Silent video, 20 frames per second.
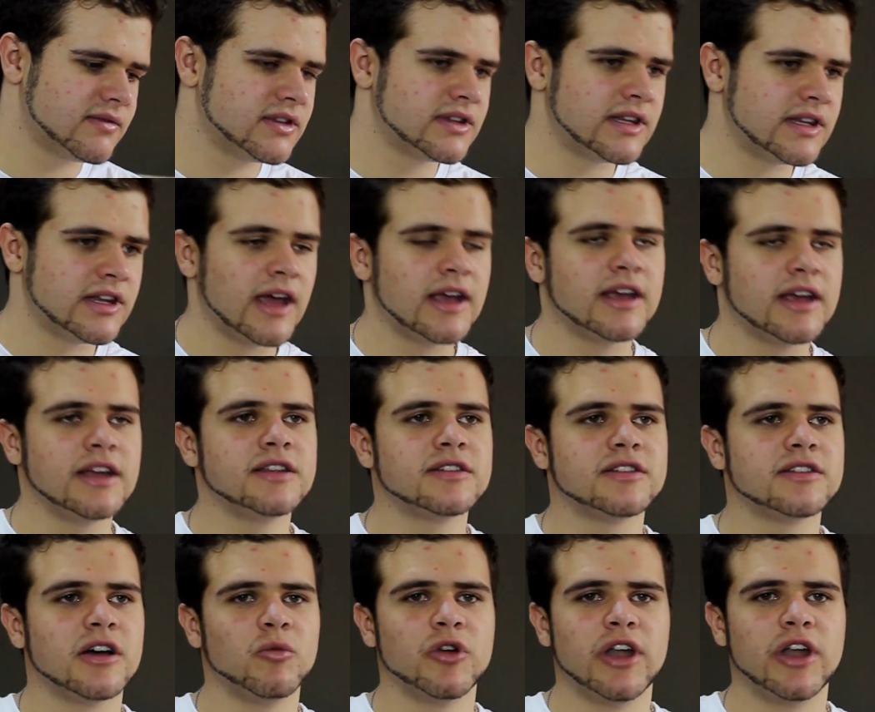taking
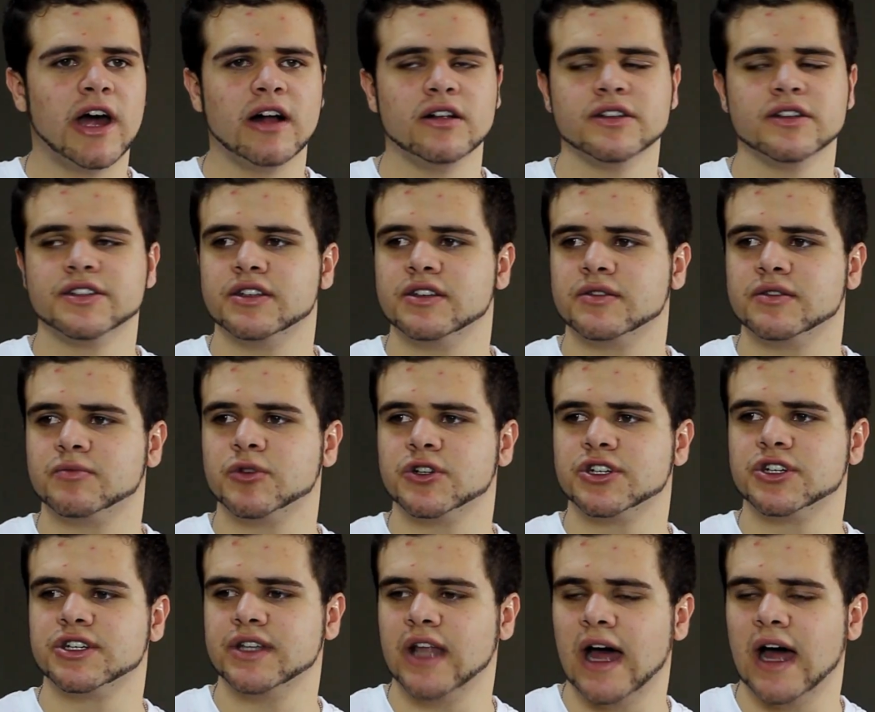someone else's
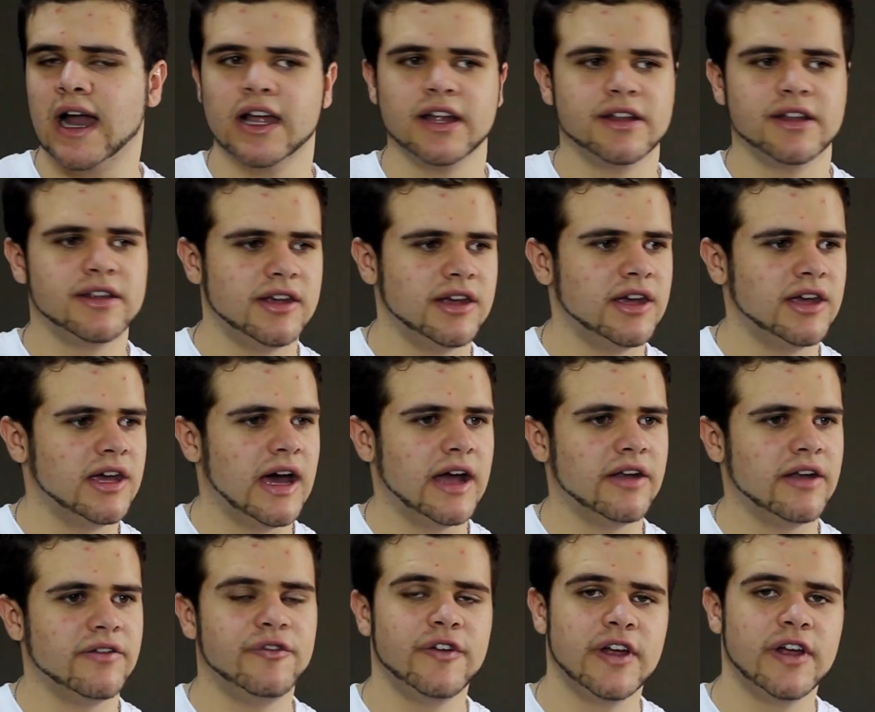personality and
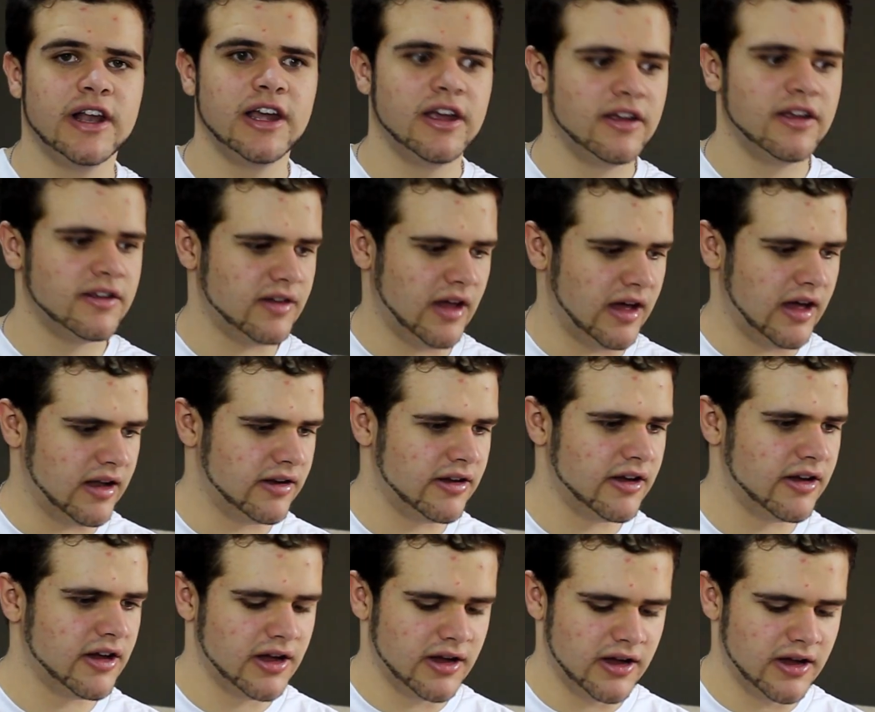feelings
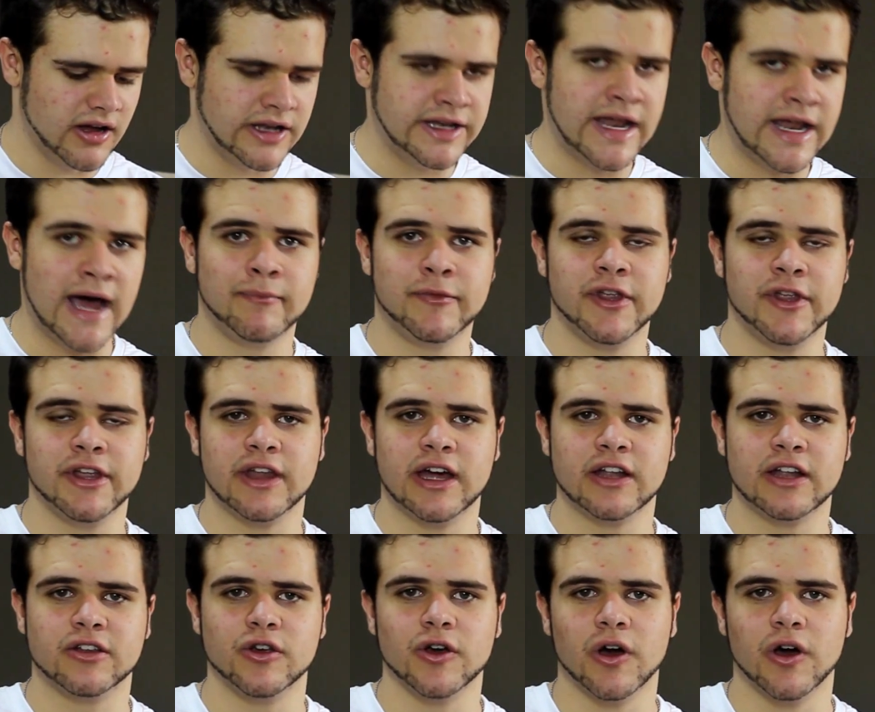and adapting
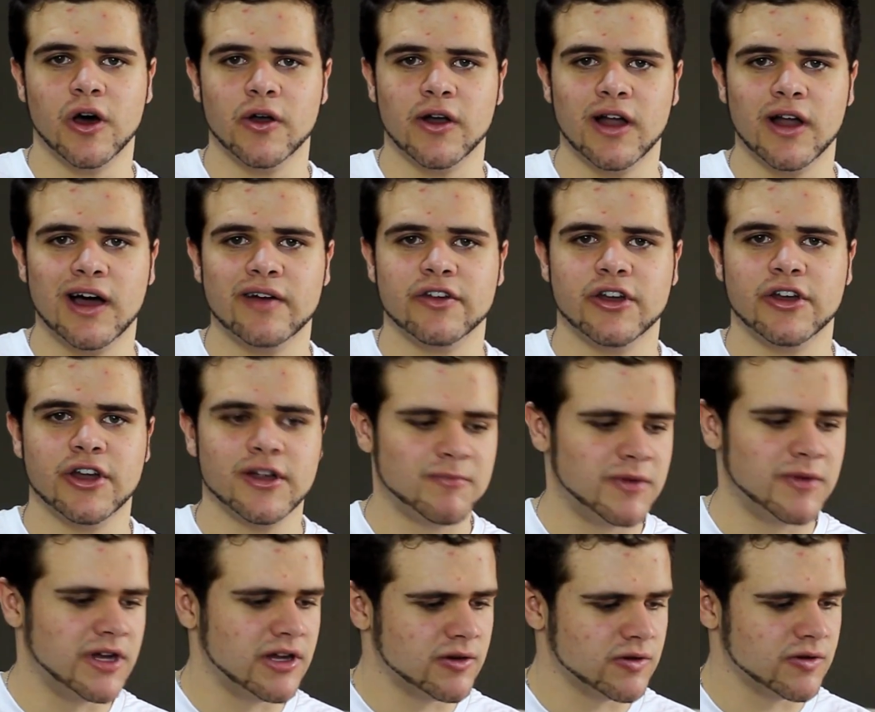that to your own life and not
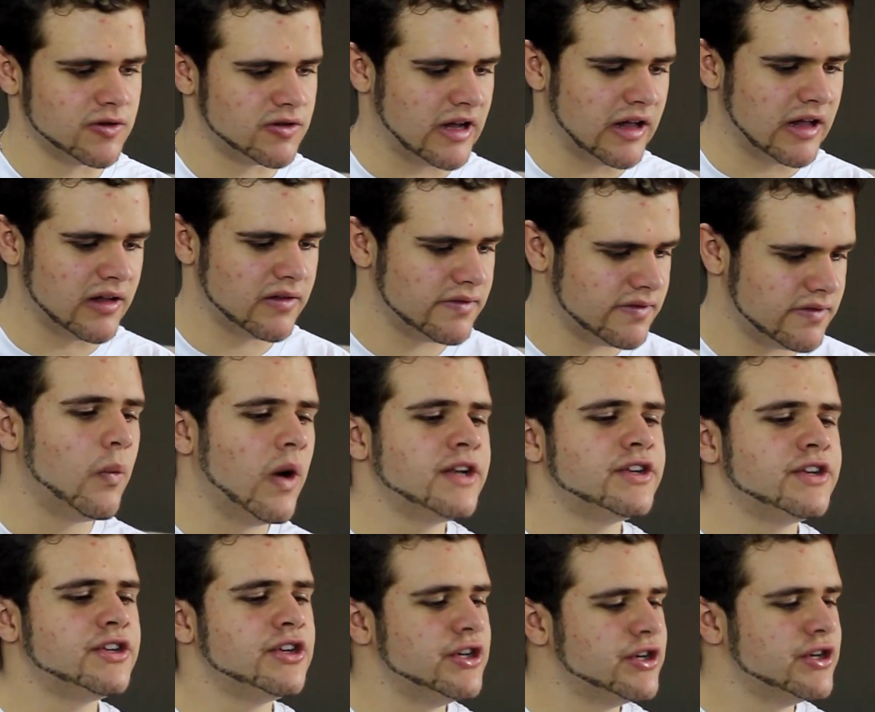being yourself.
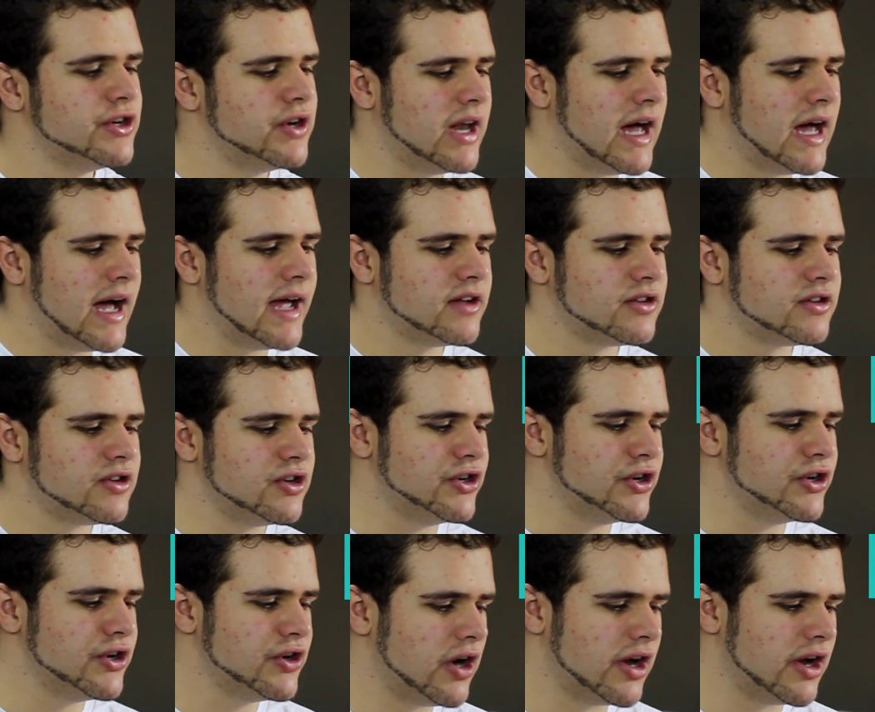What do you like to
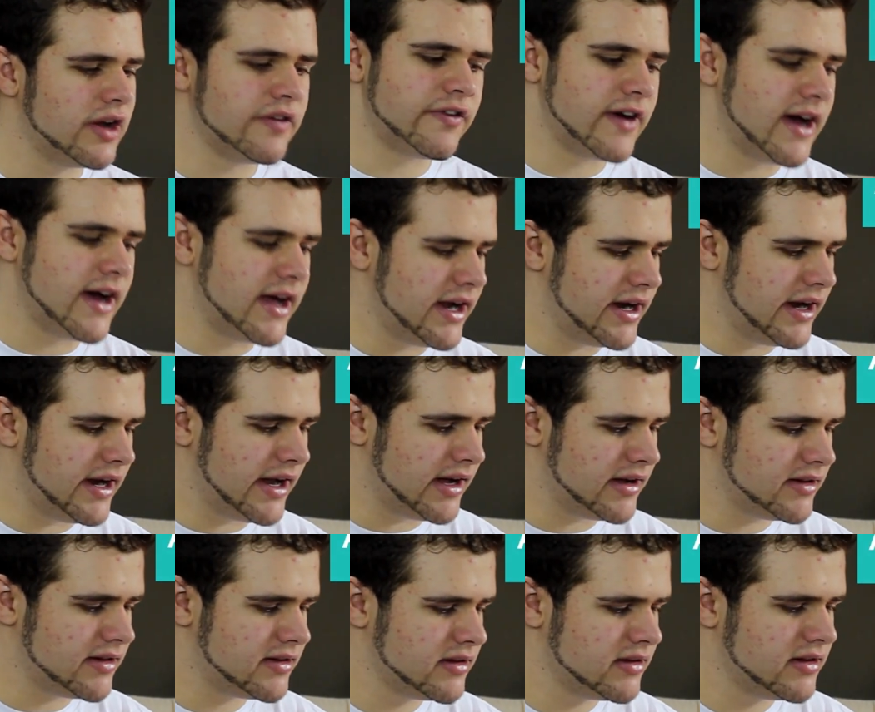do on a Friday
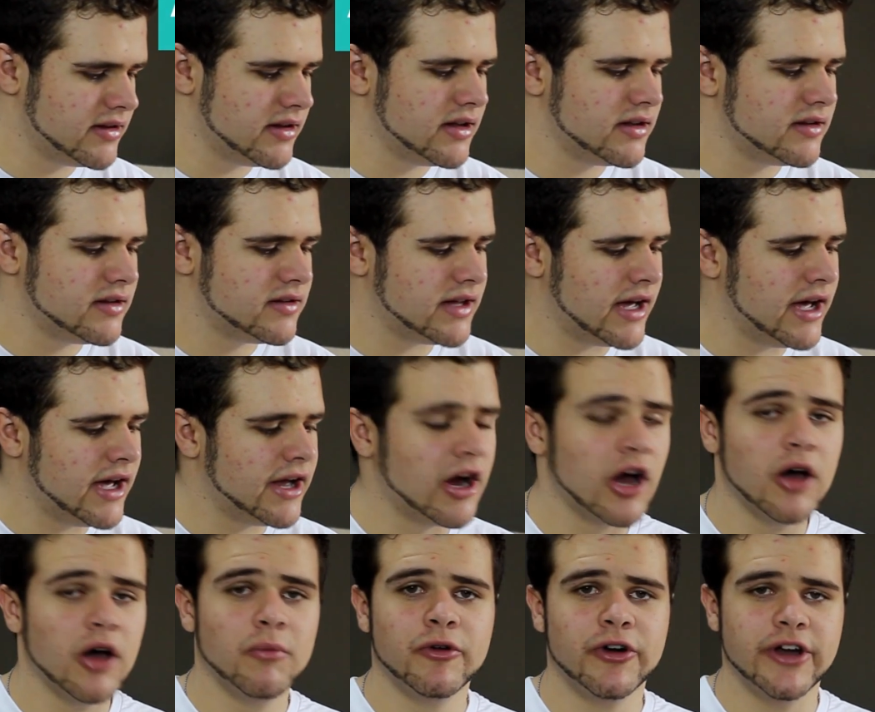night? Stay at
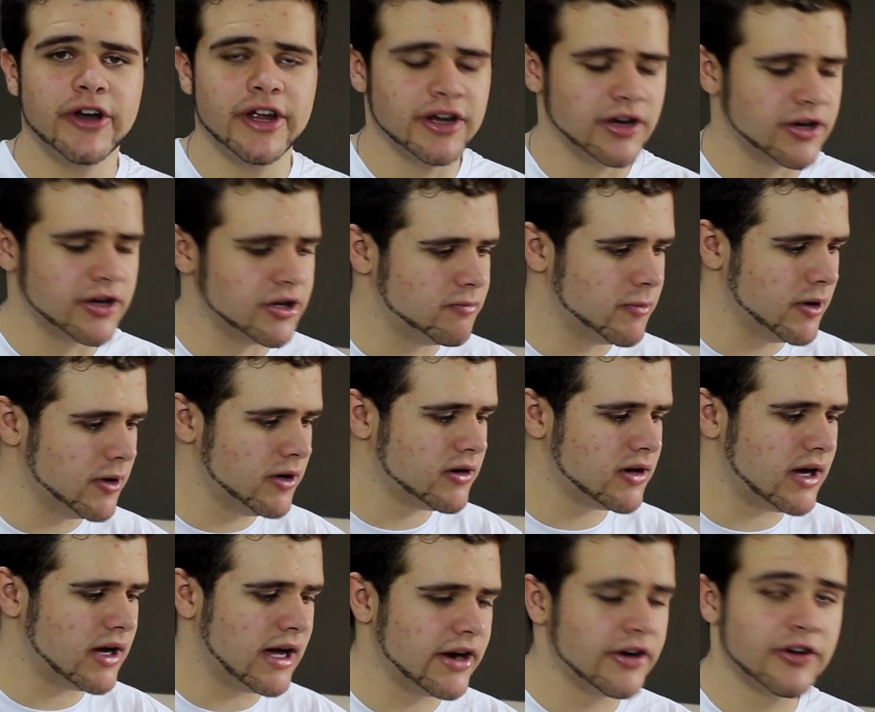home, read a good book.
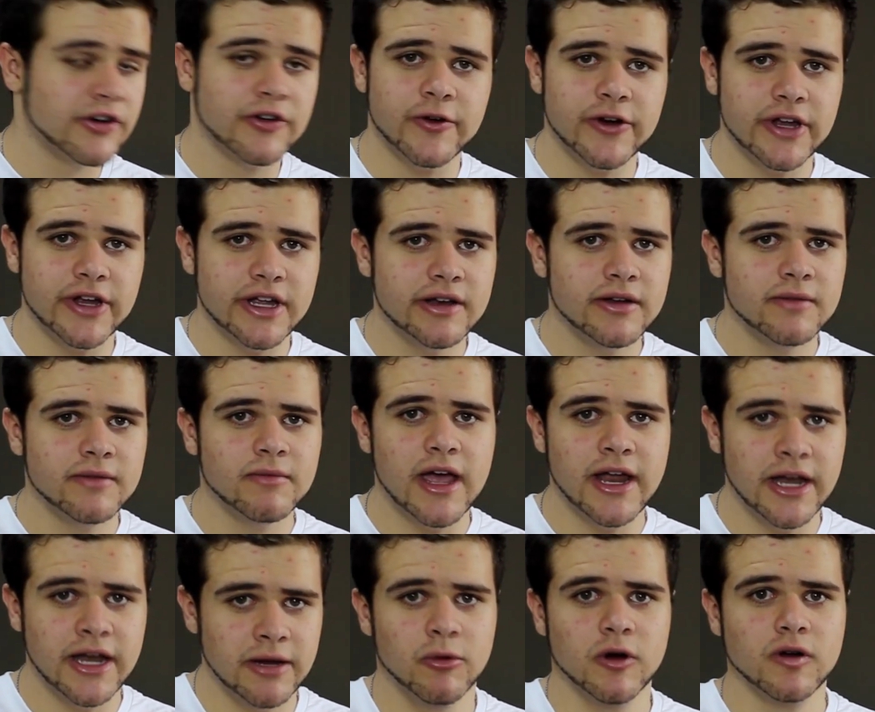I don't read
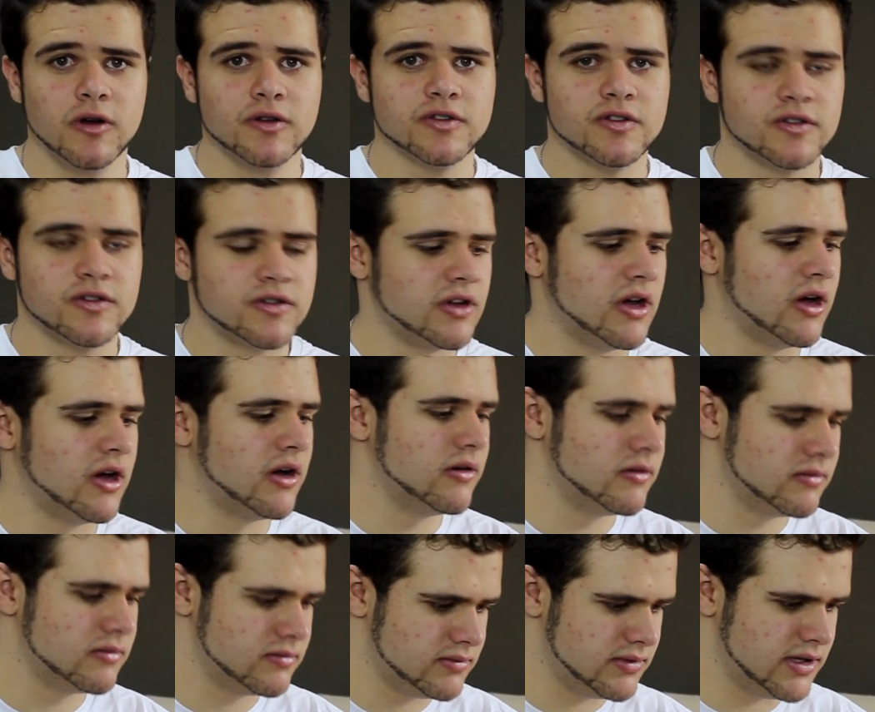any books, so
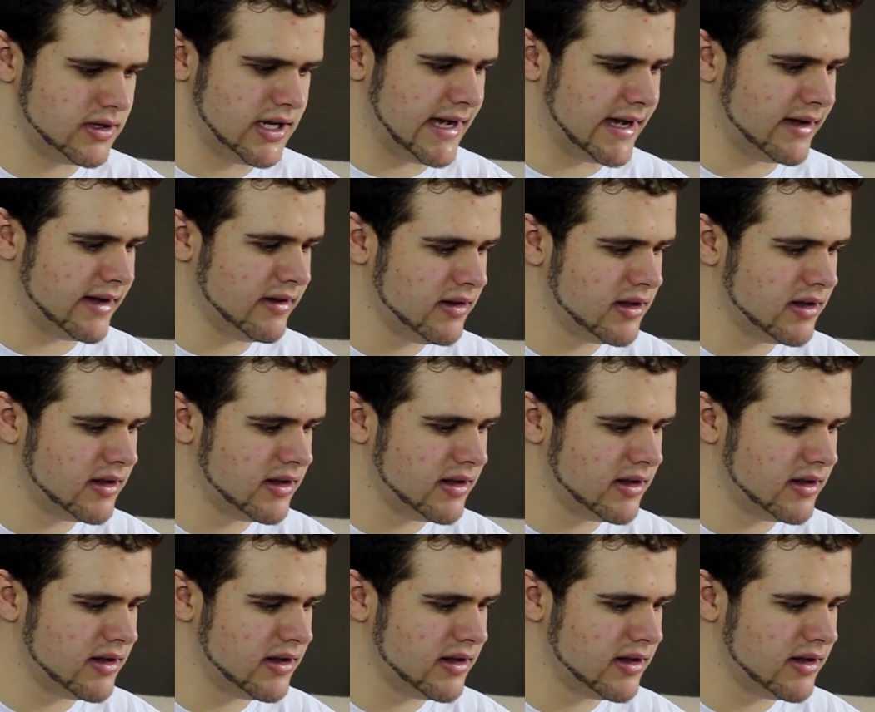yeah.